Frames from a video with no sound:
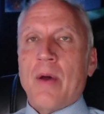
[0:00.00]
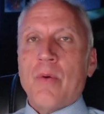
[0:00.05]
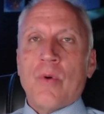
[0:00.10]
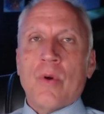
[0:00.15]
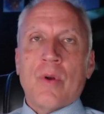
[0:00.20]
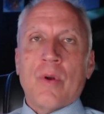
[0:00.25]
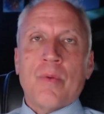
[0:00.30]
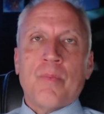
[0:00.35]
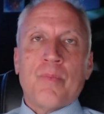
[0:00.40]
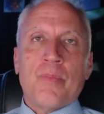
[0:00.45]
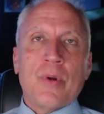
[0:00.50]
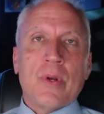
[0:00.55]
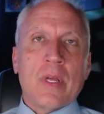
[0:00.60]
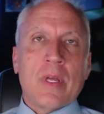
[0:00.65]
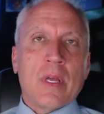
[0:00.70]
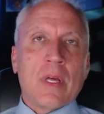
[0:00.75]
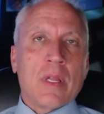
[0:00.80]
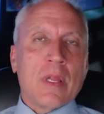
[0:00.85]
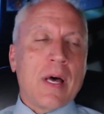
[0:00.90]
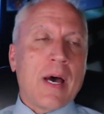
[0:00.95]
we're putting
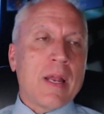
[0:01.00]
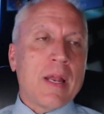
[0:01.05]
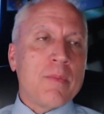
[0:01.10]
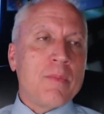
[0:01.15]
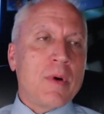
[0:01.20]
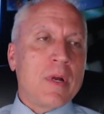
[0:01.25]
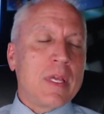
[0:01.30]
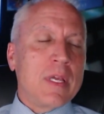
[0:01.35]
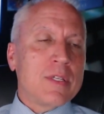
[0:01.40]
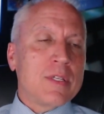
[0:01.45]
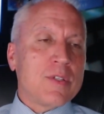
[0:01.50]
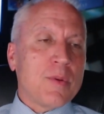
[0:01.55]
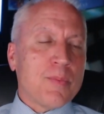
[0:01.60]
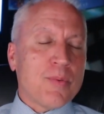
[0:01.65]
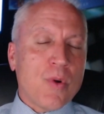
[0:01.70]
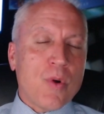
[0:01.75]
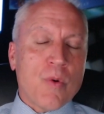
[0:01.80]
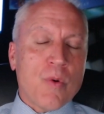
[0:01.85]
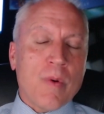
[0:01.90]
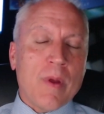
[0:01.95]
a lot of money into
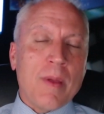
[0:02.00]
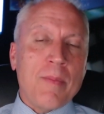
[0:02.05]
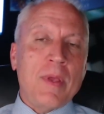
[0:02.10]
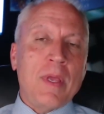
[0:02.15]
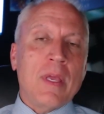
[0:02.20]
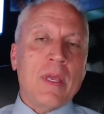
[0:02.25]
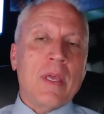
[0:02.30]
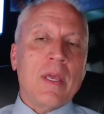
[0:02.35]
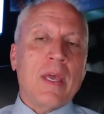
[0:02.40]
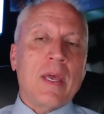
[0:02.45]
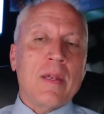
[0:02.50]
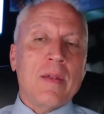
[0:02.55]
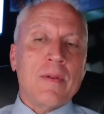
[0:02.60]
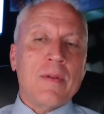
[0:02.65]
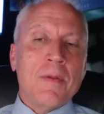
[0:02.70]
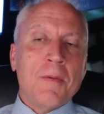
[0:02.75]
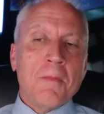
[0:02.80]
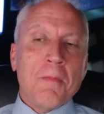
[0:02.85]
programming and